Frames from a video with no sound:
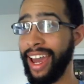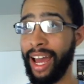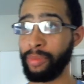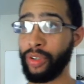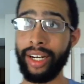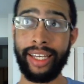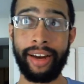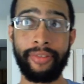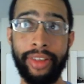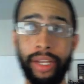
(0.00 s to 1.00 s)
I'm trying to get
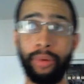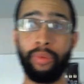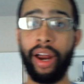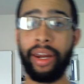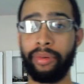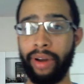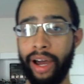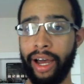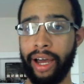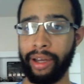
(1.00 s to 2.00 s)
everything right,
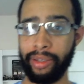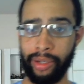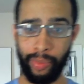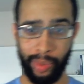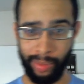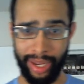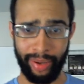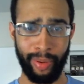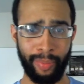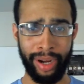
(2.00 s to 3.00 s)
with my
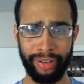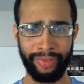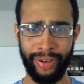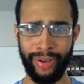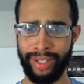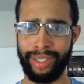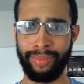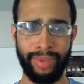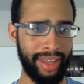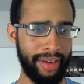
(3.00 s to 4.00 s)
whole microphone
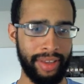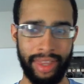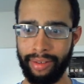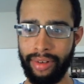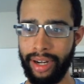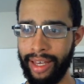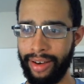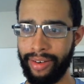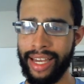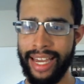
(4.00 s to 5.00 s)
and with everything right now.